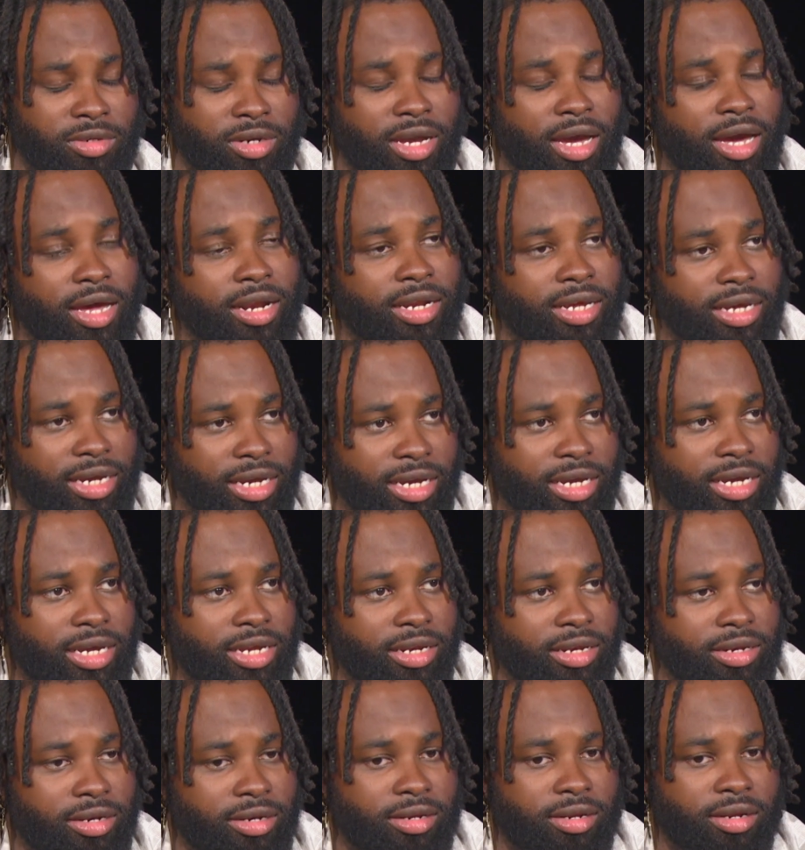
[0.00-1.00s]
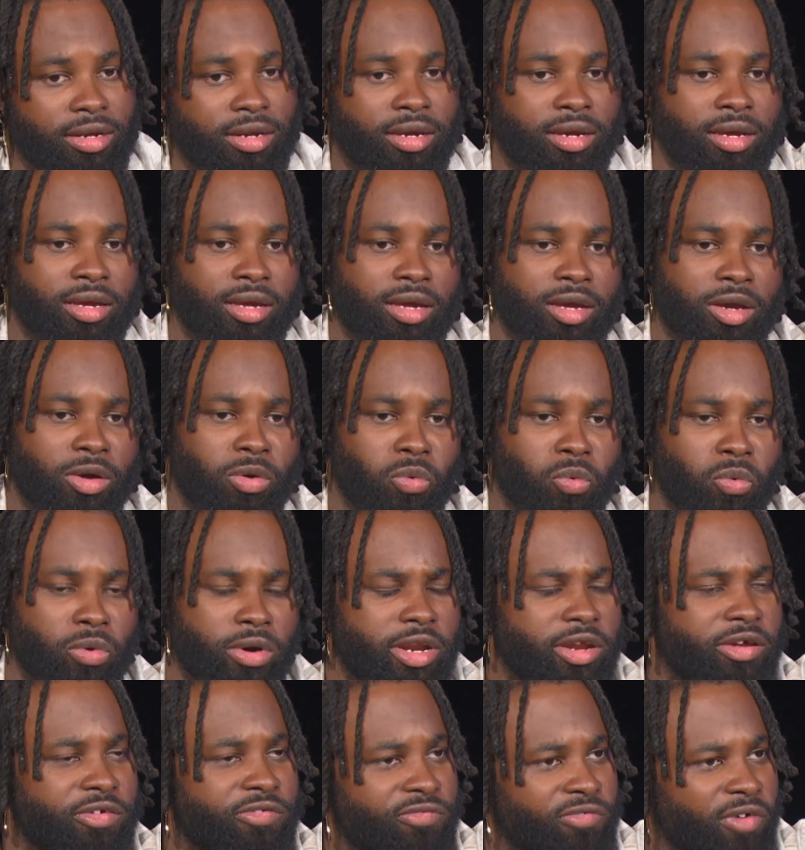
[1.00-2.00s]
kind of end,
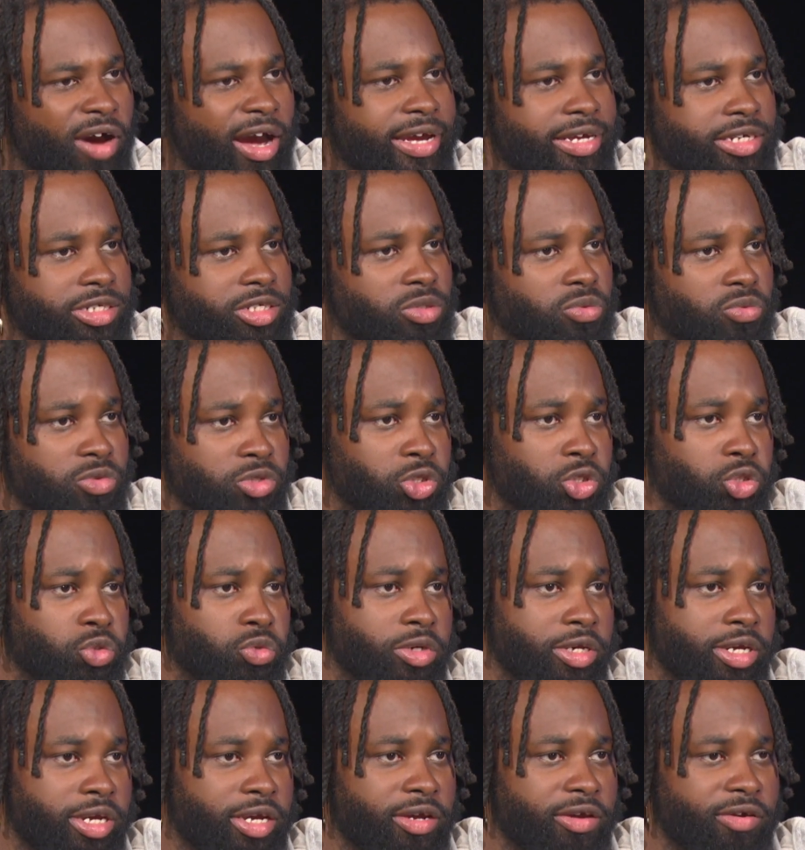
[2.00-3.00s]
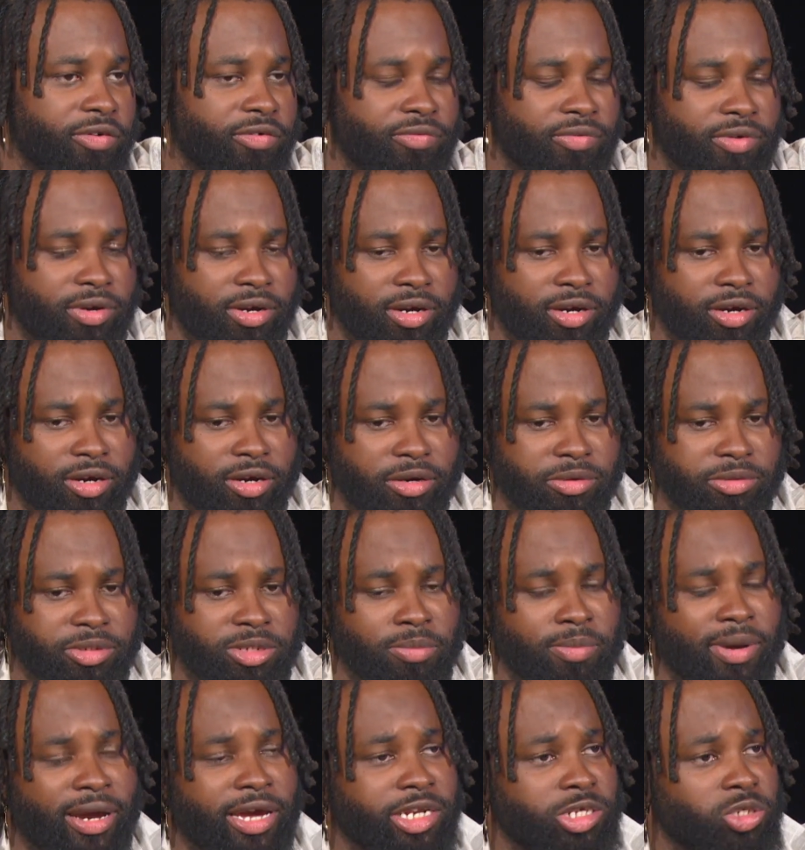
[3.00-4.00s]
what advice would you give
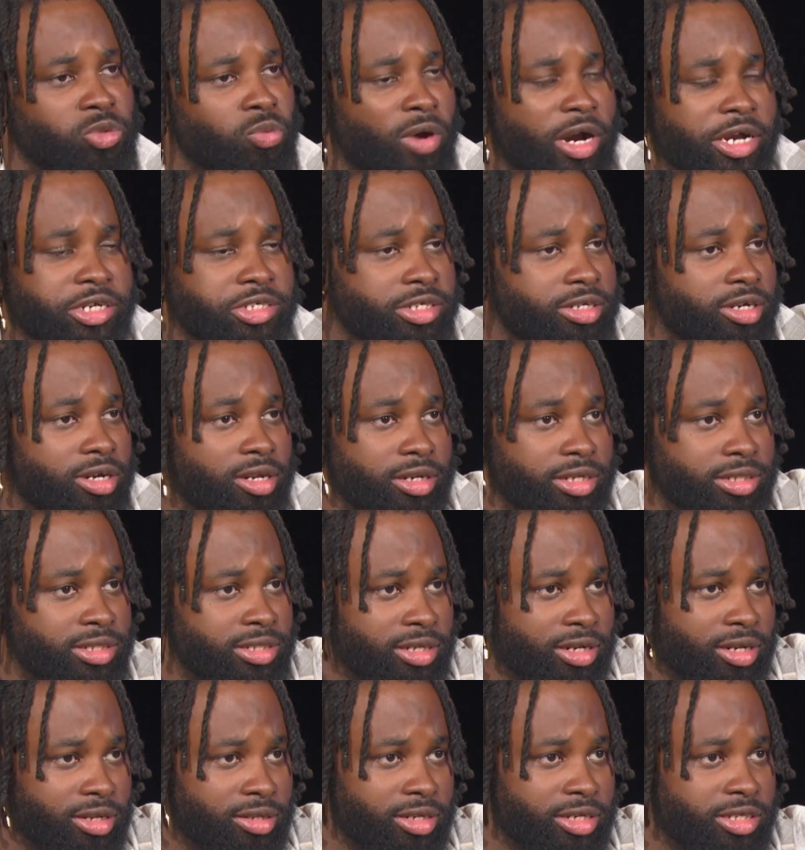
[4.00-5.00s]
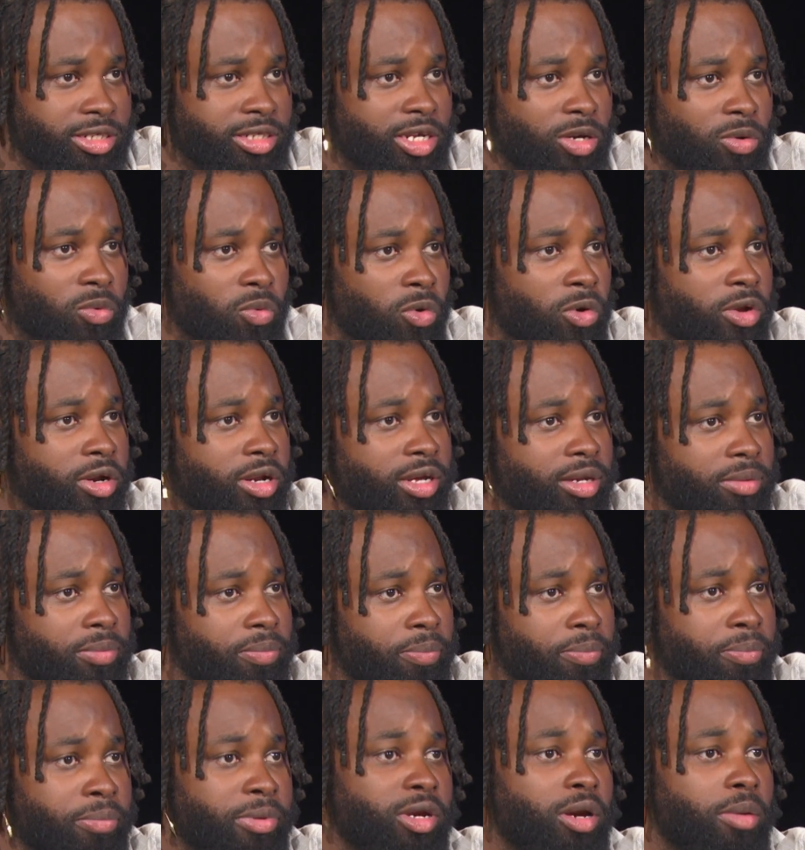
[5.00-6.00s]
somebody that's watching or listening to this that want to
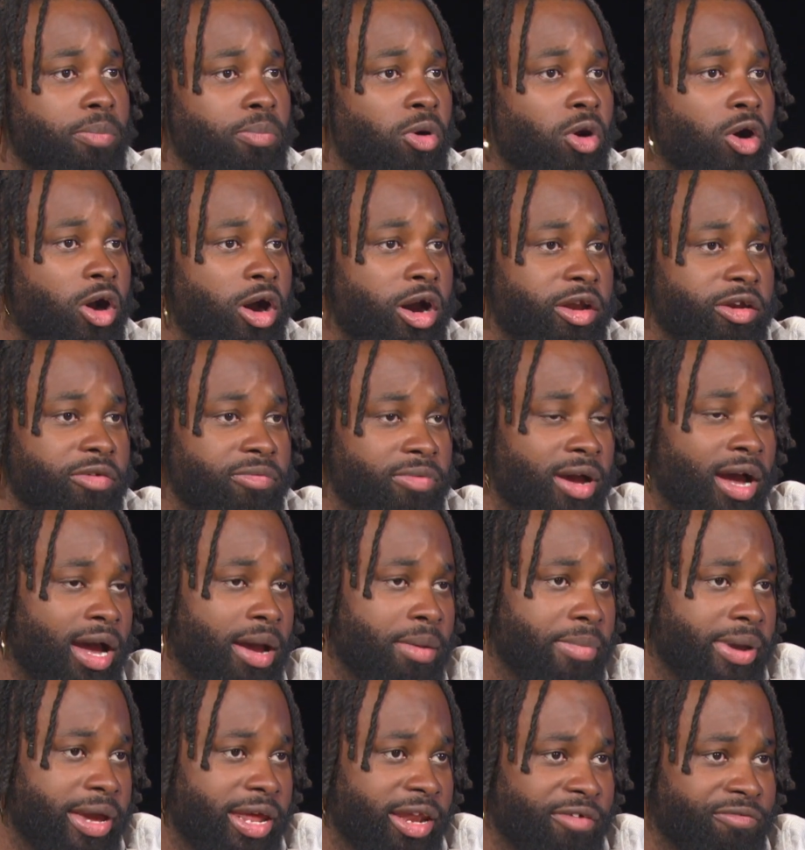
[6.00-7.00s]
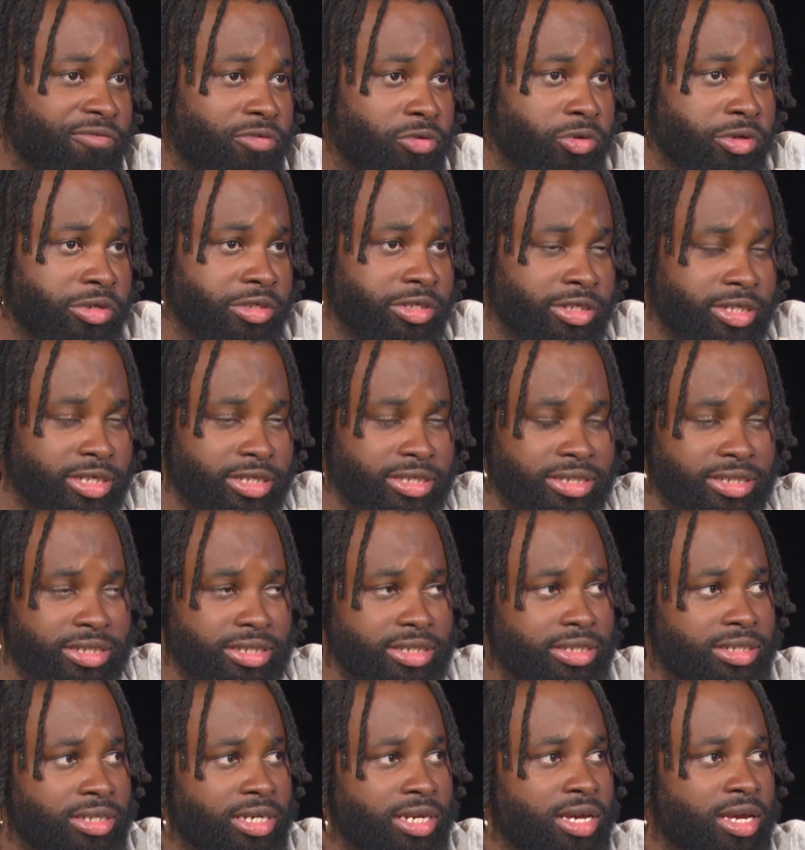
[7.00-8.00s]
be a part of combating food
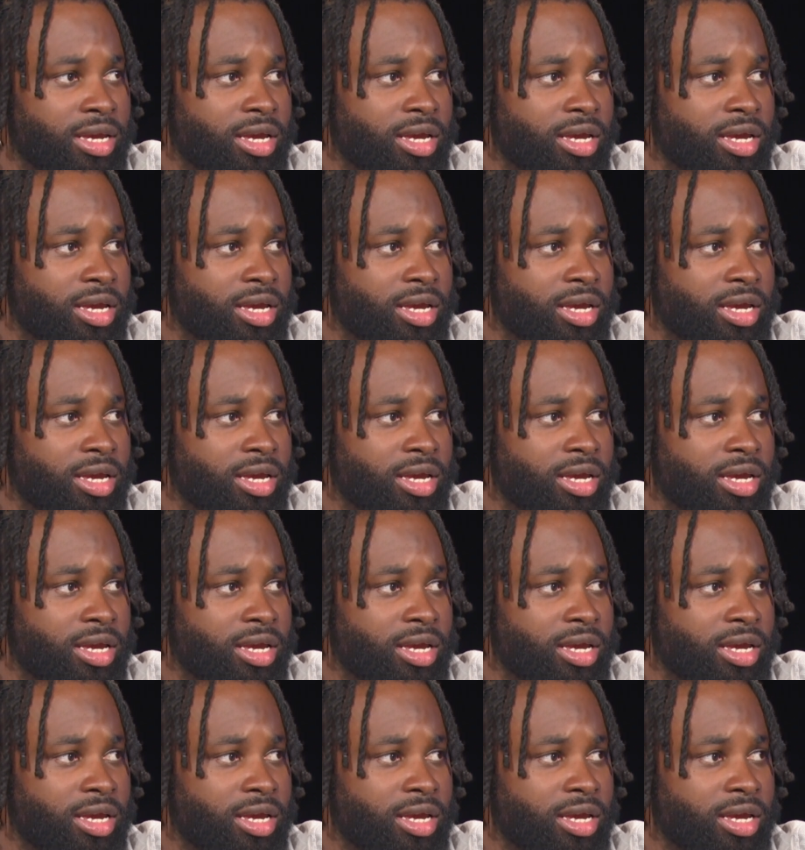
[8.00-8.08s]
injustice?